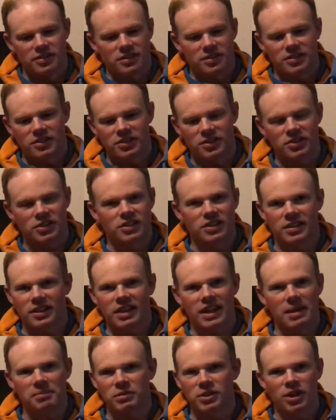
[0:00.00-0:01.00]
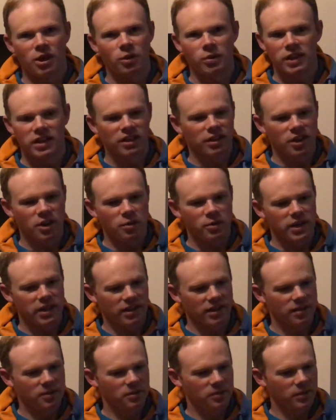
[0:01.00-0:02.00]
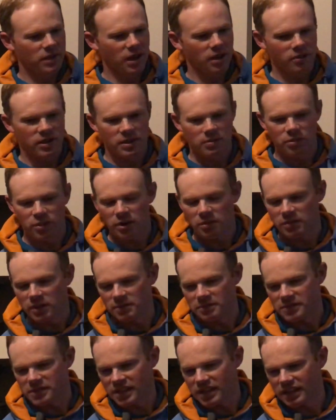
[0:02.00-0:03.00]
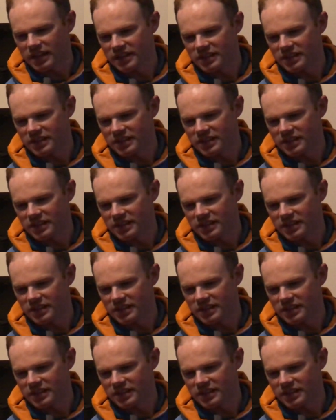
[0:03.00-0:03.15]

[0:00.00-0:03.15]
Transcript: just kept going and going without any problems.